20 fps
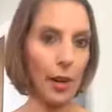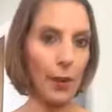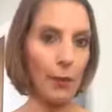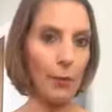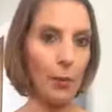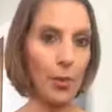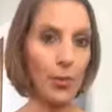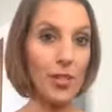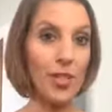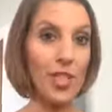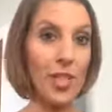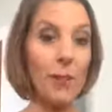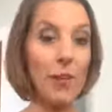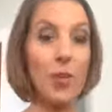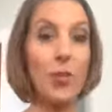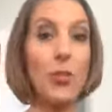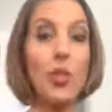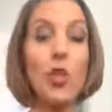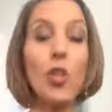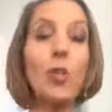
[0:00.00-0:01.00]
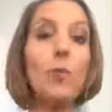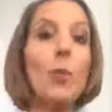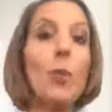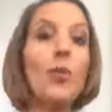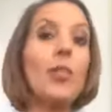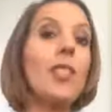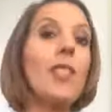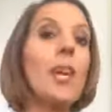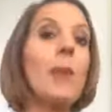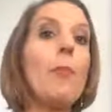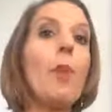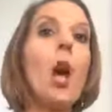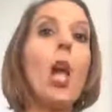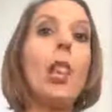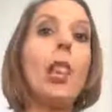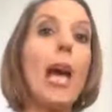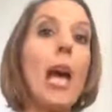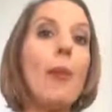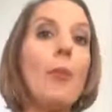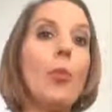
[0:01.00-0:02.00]
Multizyme. I used to use Multizyme a
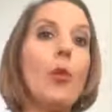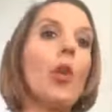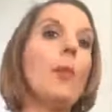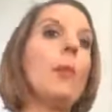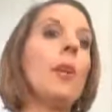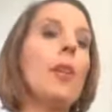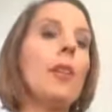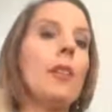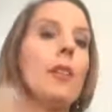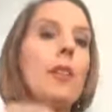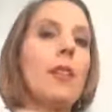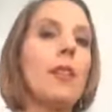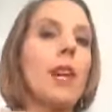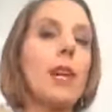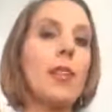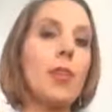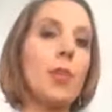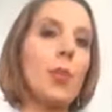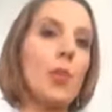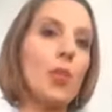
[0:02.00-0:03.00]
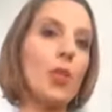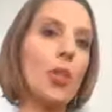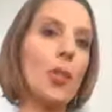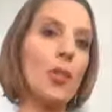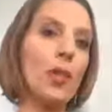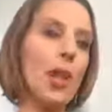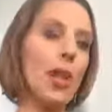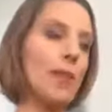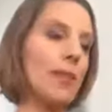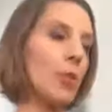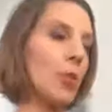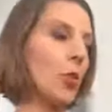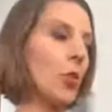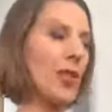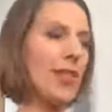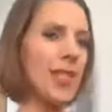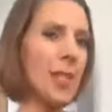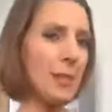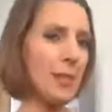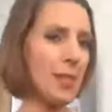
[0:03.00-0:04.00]
lot more, but I switched over to Enzycor.
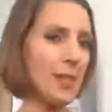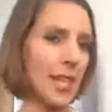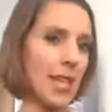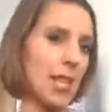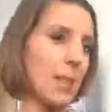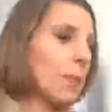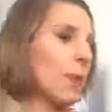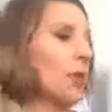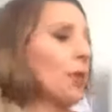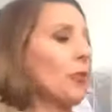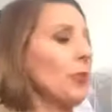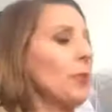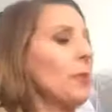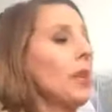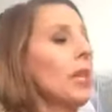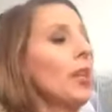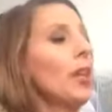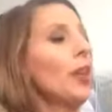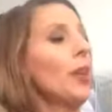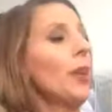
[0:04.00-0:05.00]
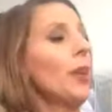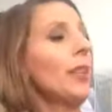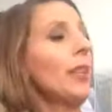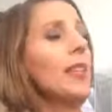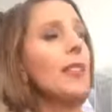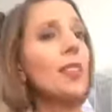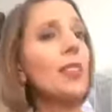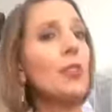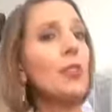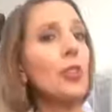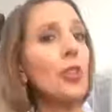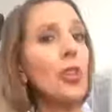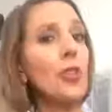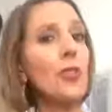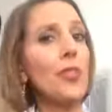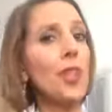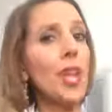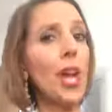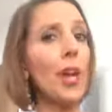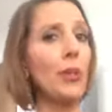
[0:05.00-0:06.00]
It seems to test better for me here, at least in New
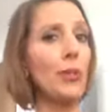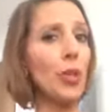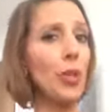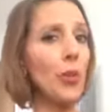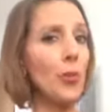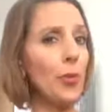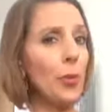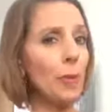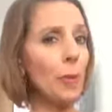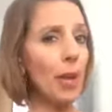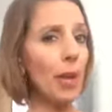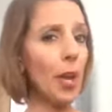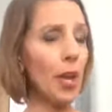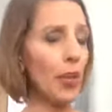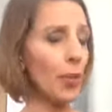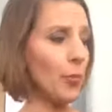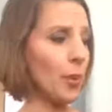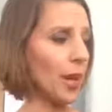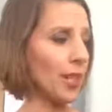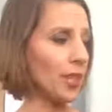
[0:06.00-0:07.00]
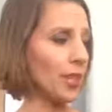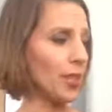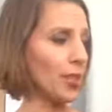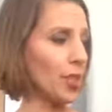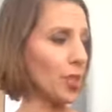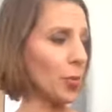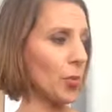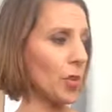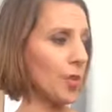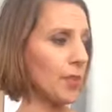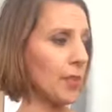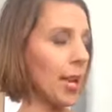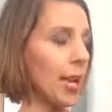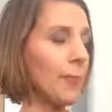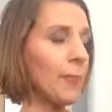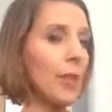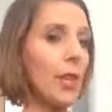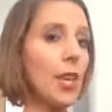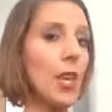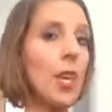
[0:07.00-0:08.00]
Jersey. I don't know what other practitioners would say.
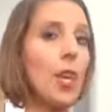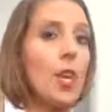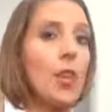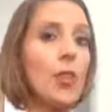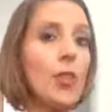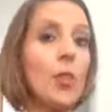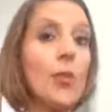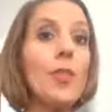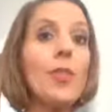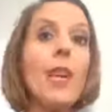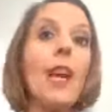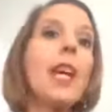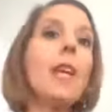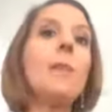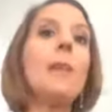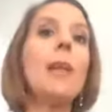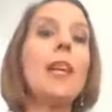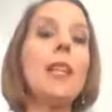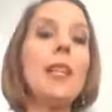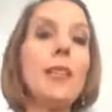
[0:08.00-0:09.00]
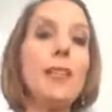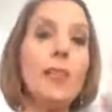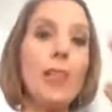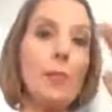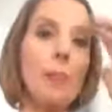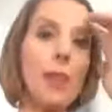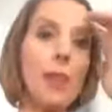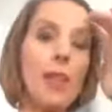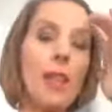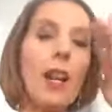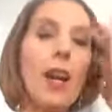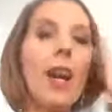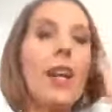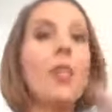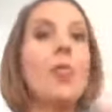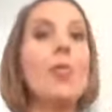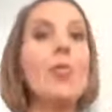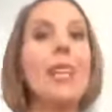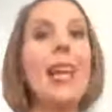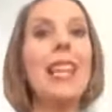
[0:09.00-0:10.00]
So Zypan is something that I
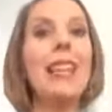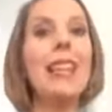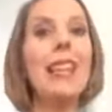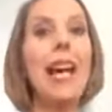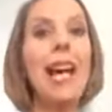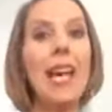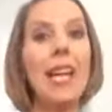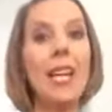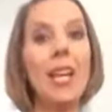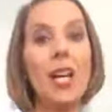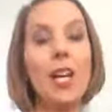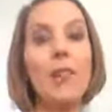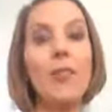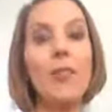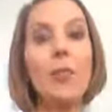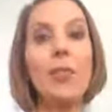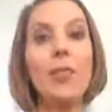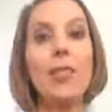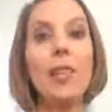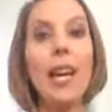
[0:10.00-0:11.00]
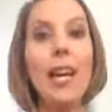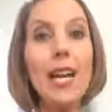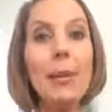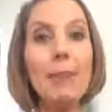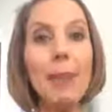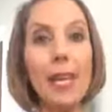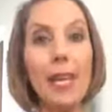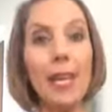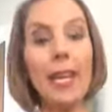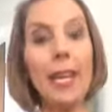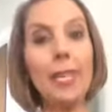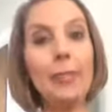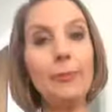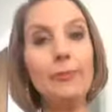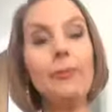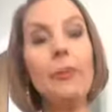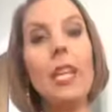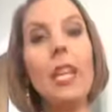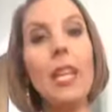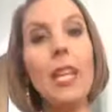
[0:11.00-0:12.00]
use a lot of. So Zypan
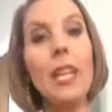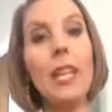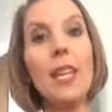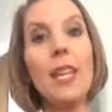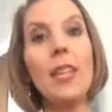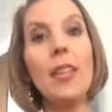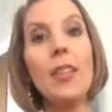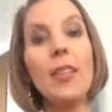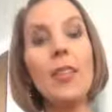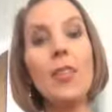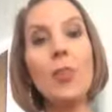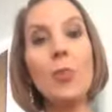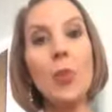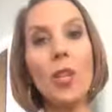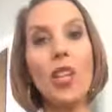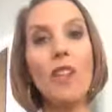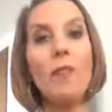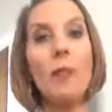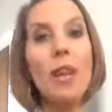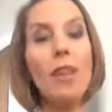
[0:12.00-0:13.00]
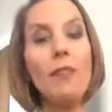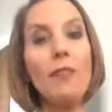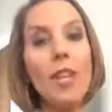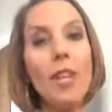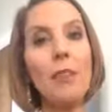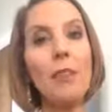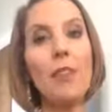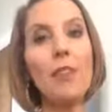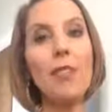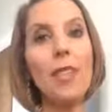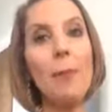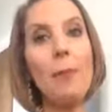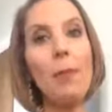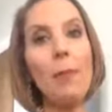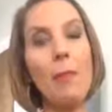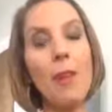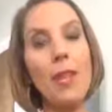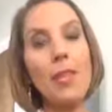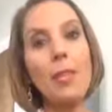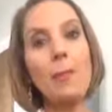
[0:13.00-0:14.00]
is one of my favorite
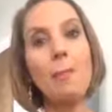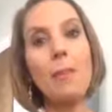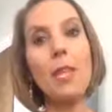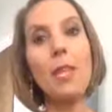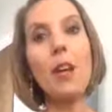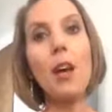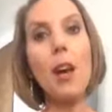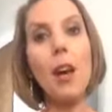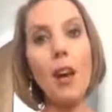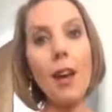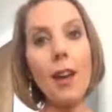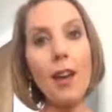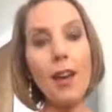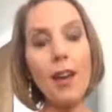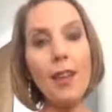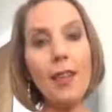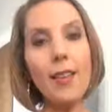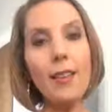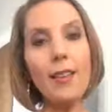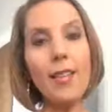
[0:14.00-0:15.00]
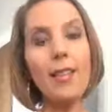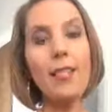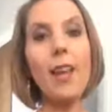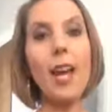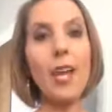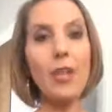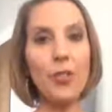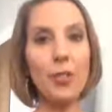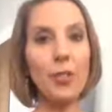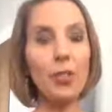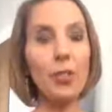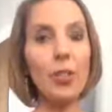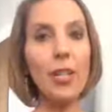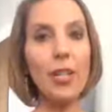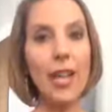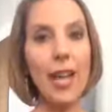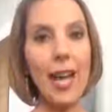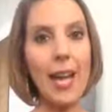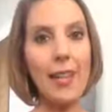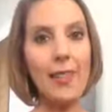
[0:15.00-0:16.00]
supplements because it's
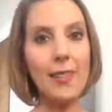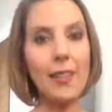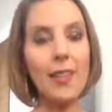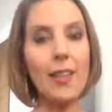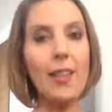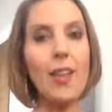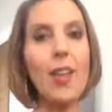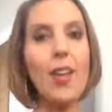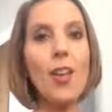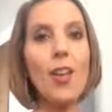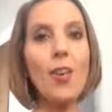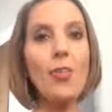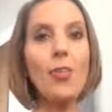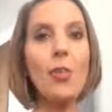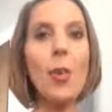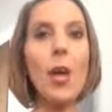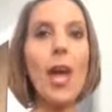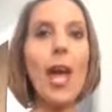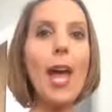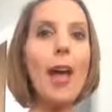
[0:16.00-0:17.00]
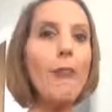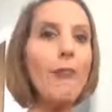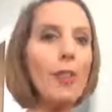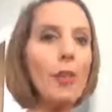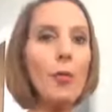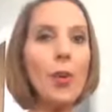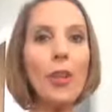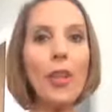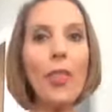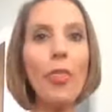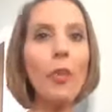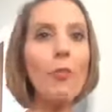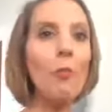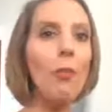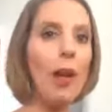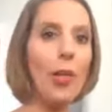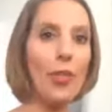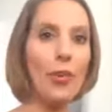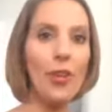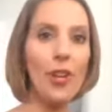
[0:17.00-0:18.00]
hydrochloric acid. So everyone and their
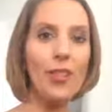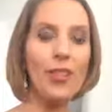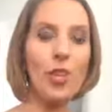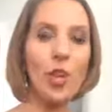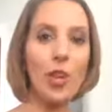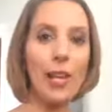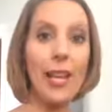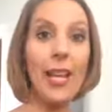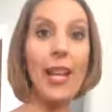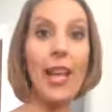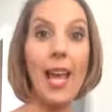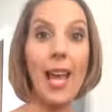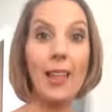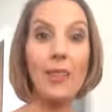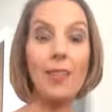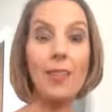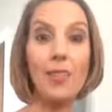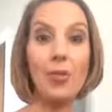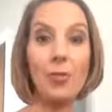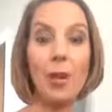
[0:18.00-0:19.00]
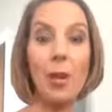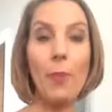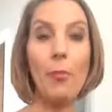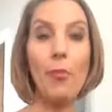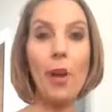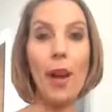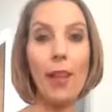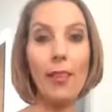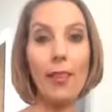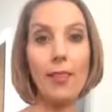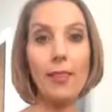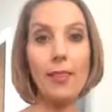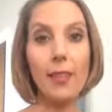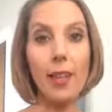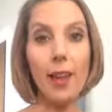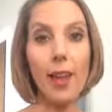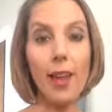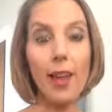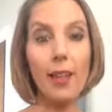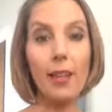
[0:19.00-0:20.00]
mother is on antacids, right?
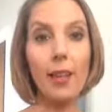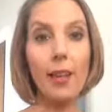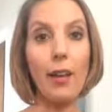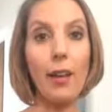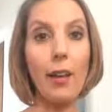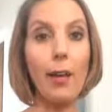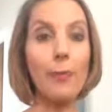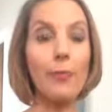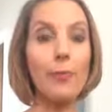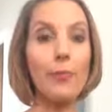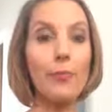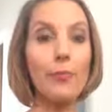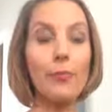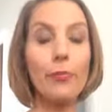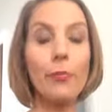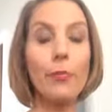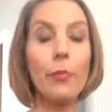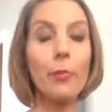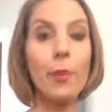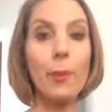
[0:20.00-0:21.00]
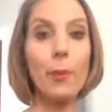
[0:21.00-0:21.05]
Prilosec, the